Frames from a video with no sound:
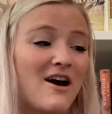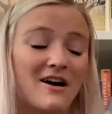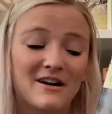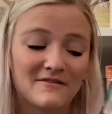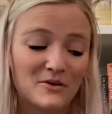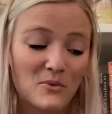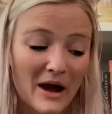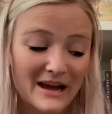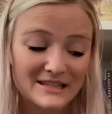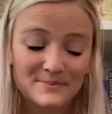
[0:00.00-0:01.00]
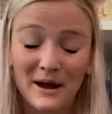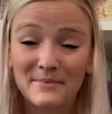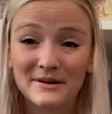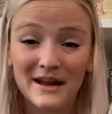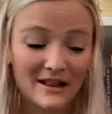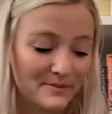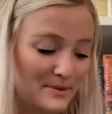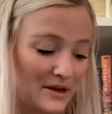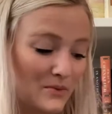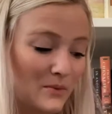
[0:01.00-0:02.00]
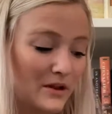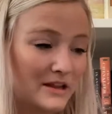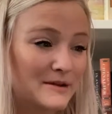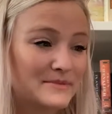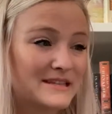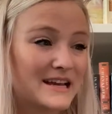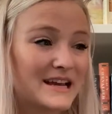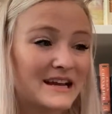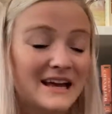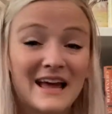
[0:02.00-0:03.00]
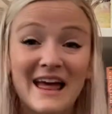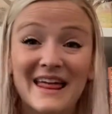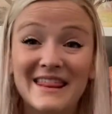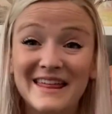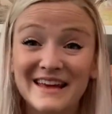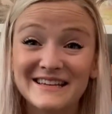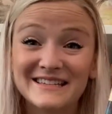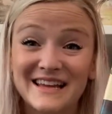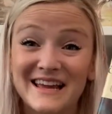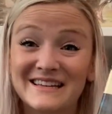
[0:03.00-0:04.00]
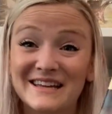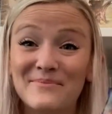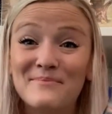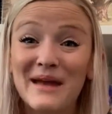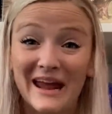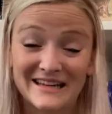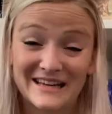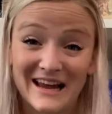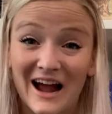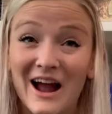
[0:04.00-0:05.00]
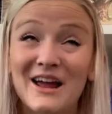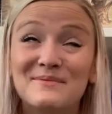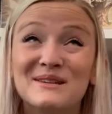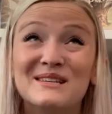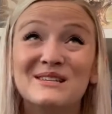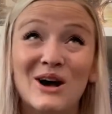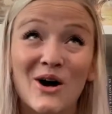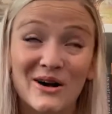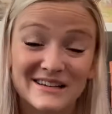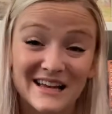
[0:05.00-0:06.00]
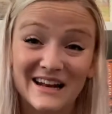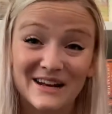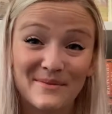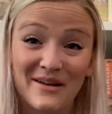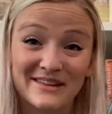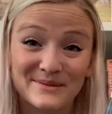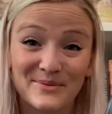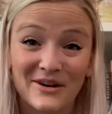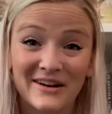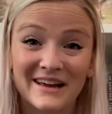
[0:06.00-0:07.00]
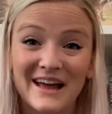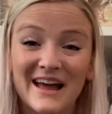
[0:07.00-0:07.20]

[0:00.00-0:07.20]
Heart of the West by Penelope Williamson. This is amazing. I am so excited about this book.